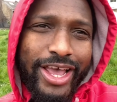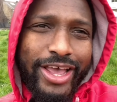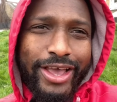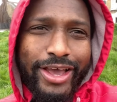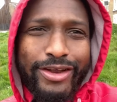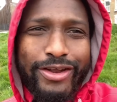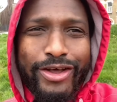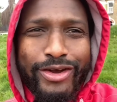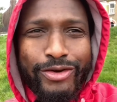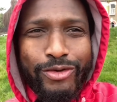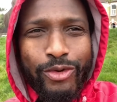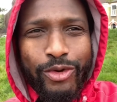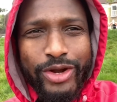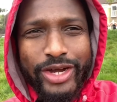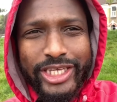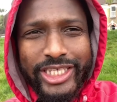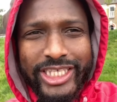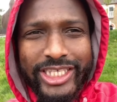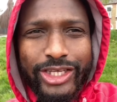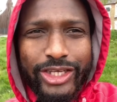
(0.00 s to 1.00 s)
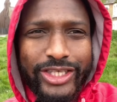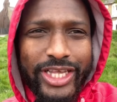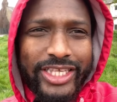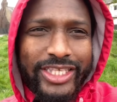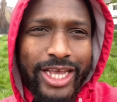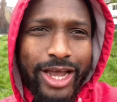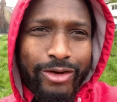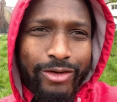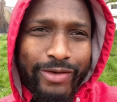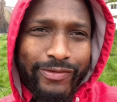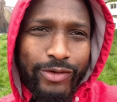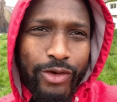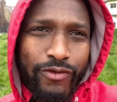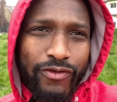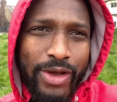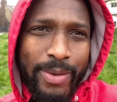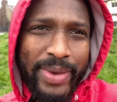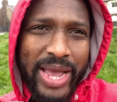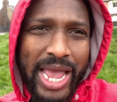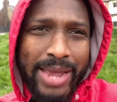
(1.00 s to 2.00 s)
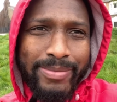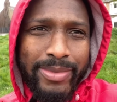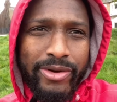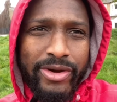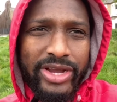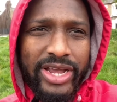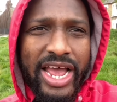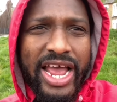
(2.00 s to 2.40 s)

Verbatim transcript: I don't know, this is just a song review from Imeric.